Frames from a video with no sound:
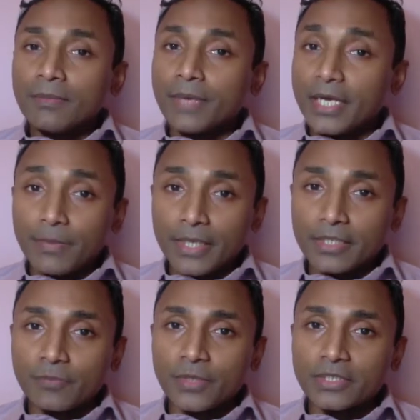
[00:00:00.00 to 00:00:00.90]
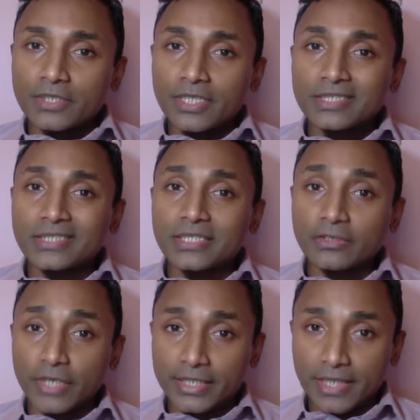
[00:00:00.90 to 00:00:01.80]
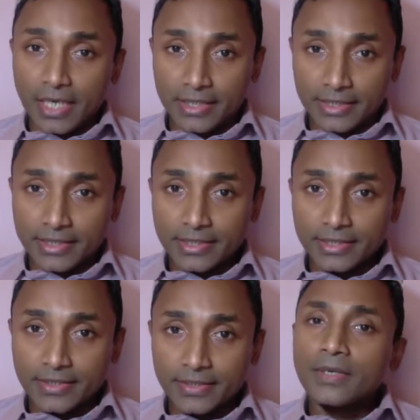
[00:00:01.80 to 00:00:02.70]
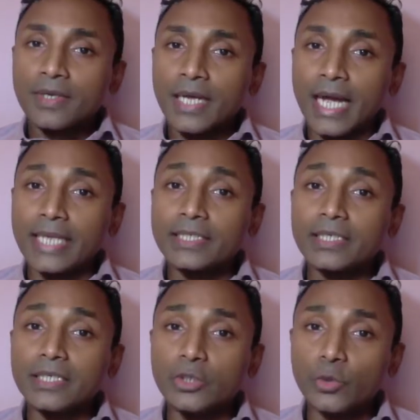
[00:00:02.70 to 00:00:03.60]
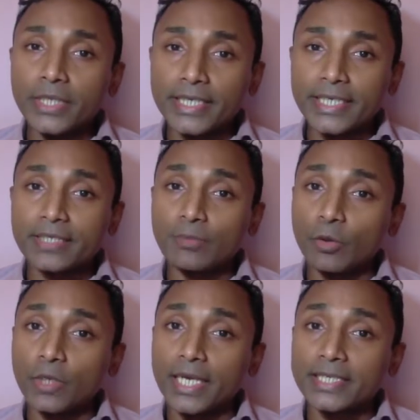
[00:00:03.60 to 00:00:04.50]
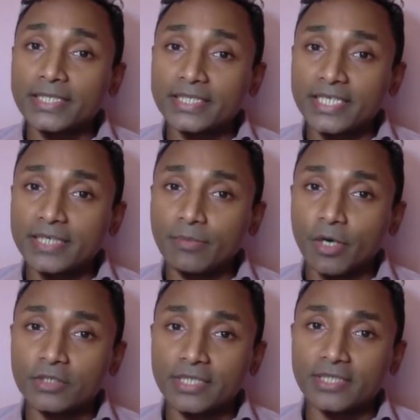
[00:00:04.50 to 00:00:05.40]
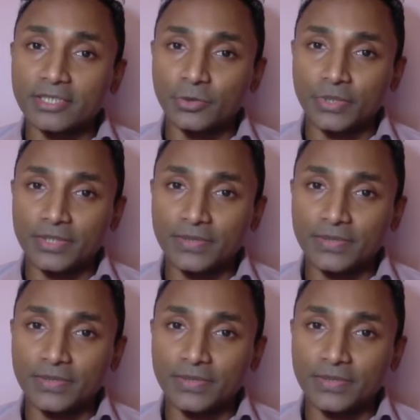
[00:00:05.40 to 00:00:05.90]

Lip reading: Maybe the person is in great hurry and doing it more like a tick-boxing ritual.